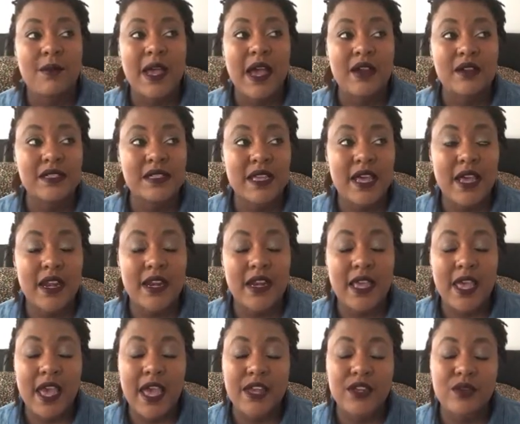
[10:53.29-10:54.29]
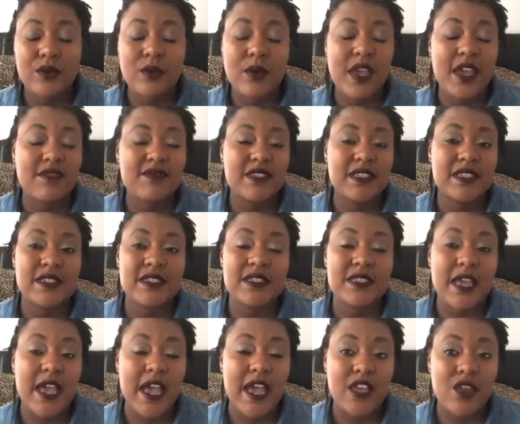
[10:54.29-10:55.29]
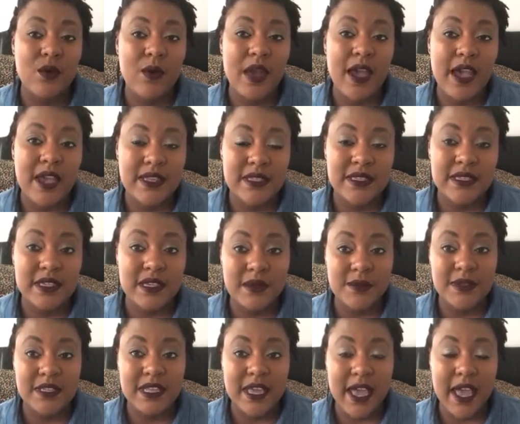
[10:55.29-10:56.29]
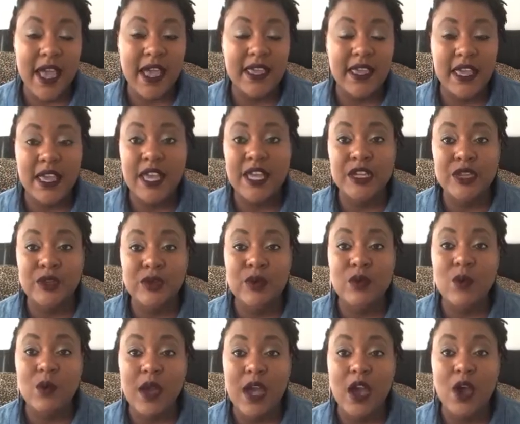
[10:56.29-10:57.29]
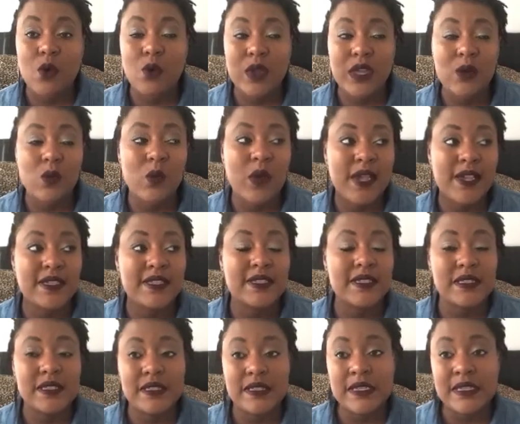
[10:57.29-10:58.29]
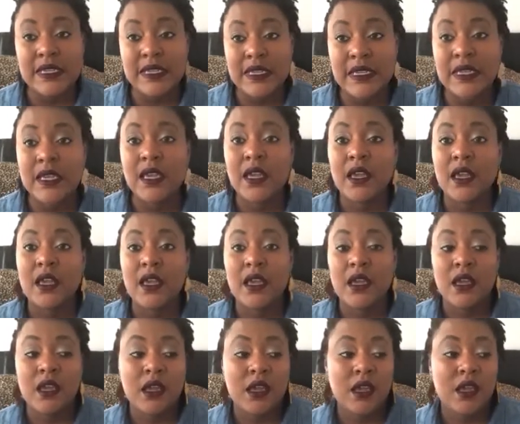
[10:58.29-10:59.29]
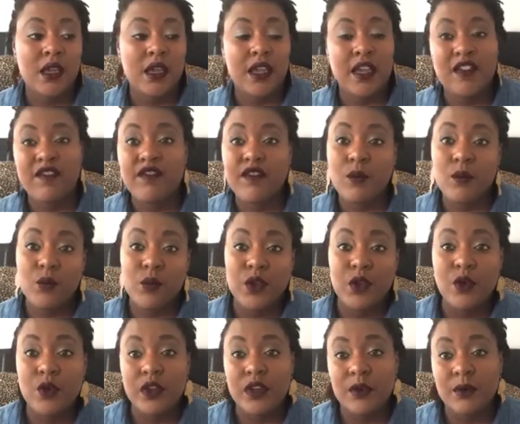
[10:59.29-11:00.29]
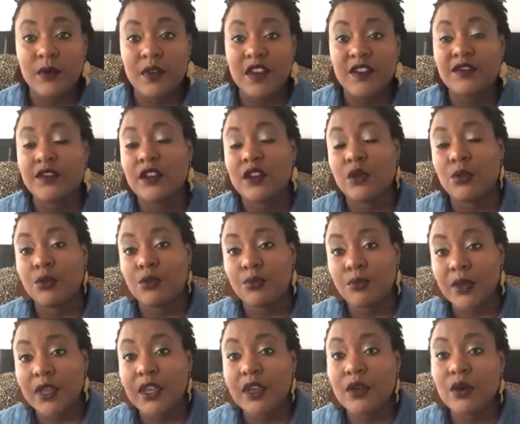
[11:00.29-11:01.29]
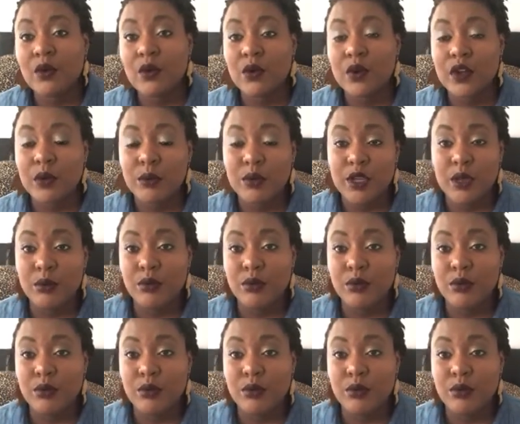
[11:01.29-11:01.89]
Outside of that, I do have 6 IUI attempts that I can do while we wait to see if the appeal gonna be